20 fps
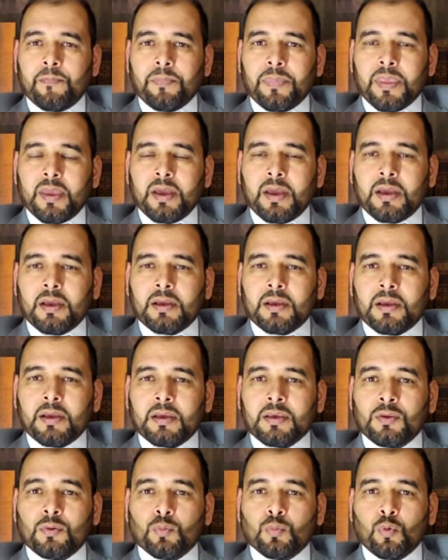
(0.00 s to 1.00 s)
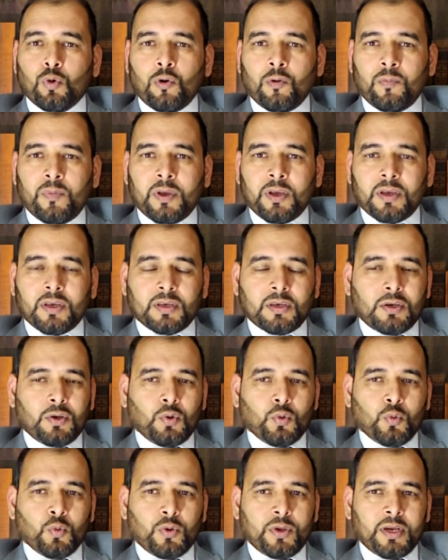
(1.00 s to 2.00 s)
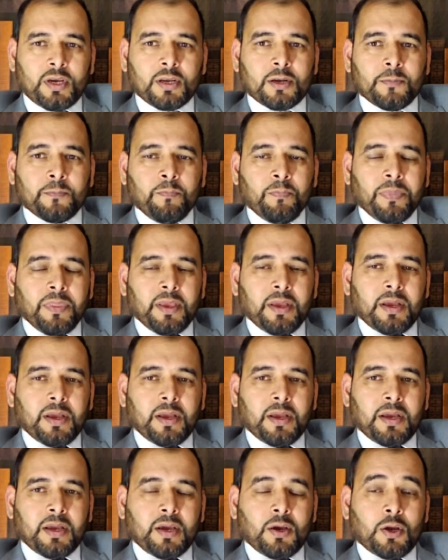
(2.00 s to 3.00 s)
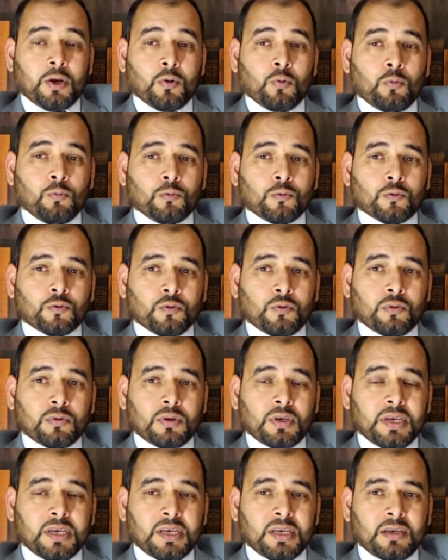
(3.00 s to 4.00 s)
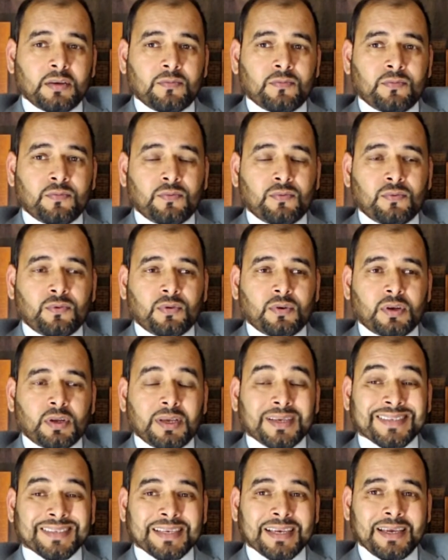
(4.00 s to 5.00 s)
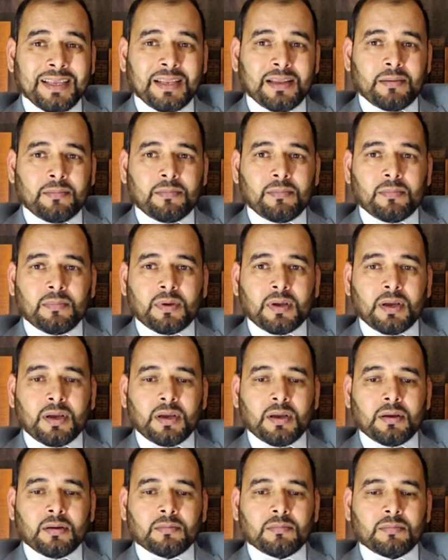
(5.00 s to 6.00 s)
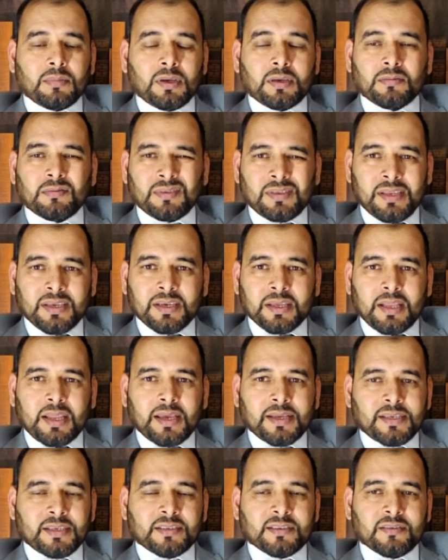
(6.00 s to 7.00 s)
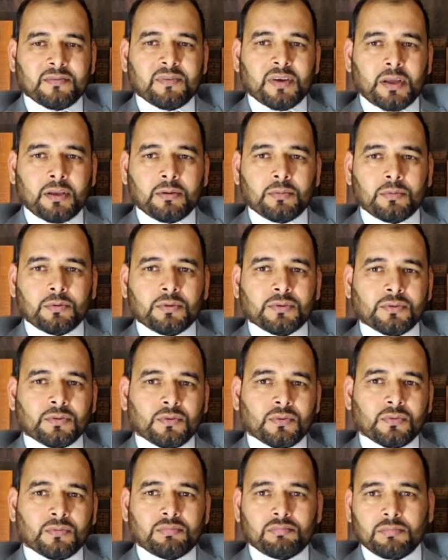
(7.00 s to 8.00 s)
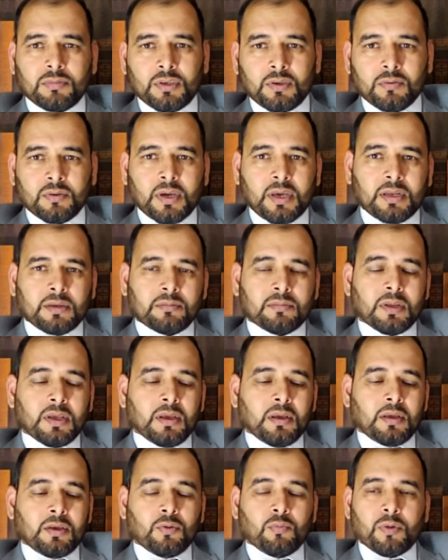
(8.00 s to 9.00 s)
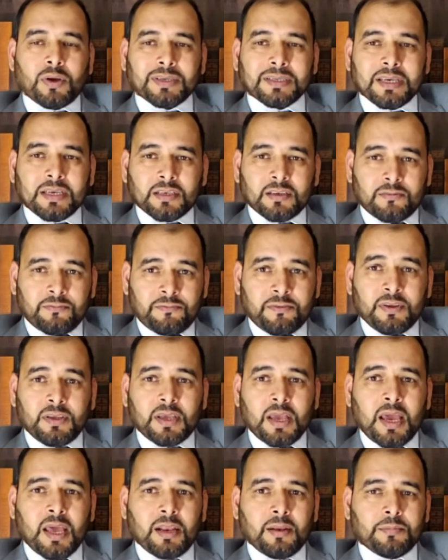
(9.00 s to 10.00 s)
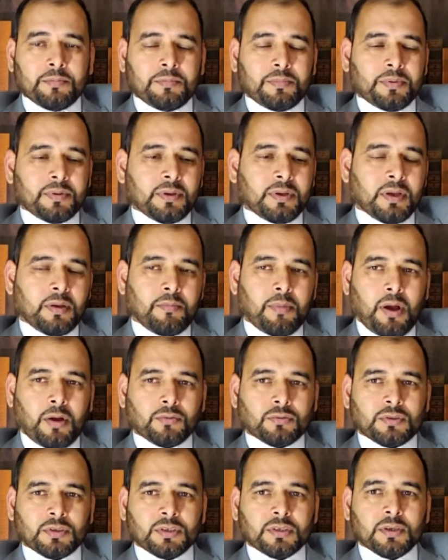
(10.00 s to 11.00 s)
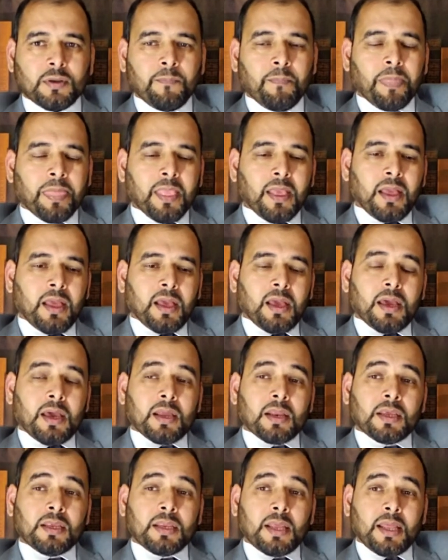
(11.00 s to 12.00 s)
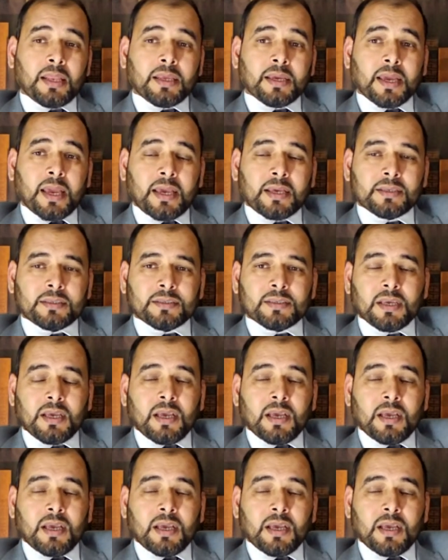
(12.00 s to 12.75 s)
involve a lawyer, and also for asylum, legal aid is available. So you might get a free help about it. In any case,